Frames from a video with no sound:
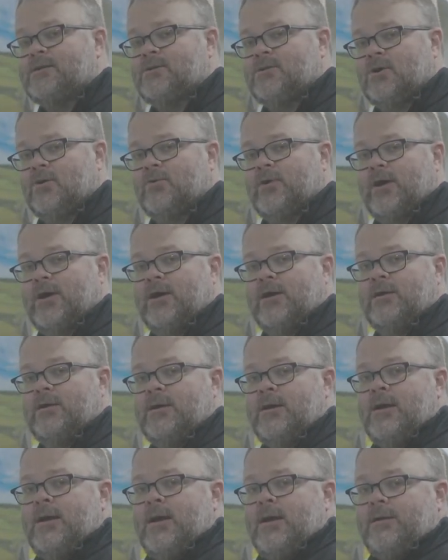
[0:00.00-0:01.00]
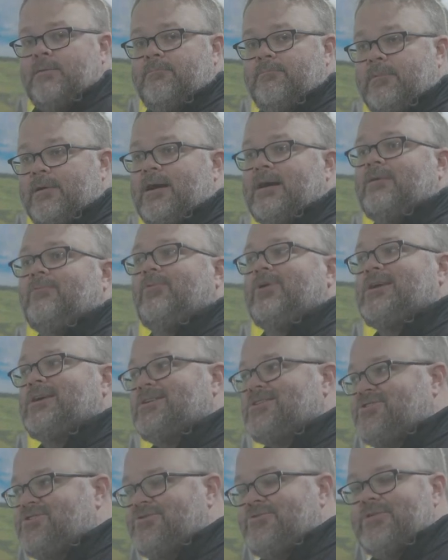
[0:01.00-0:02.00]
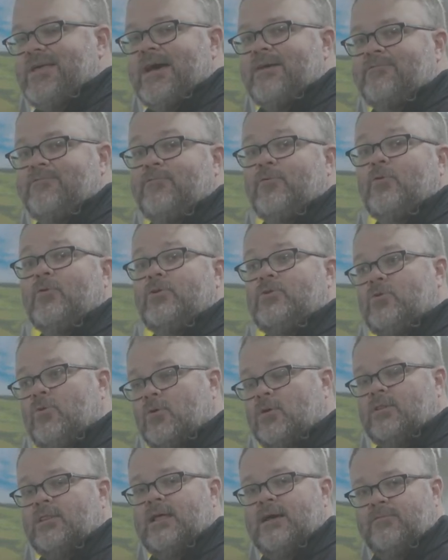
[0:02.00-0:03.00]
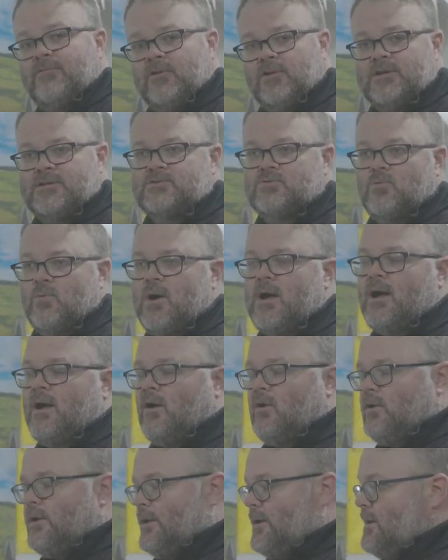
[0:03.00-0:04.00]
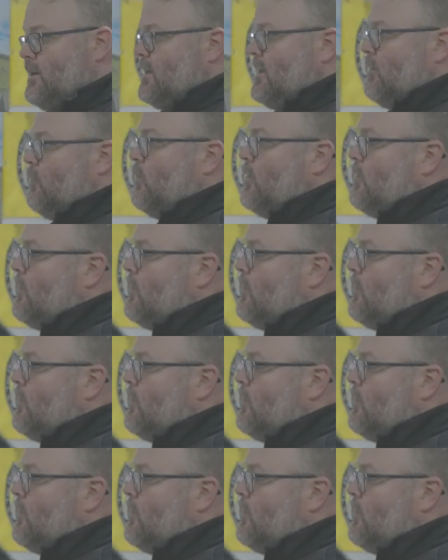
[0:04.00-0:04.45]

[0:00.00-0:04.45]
okay? We can do that for your level as well. And again, we will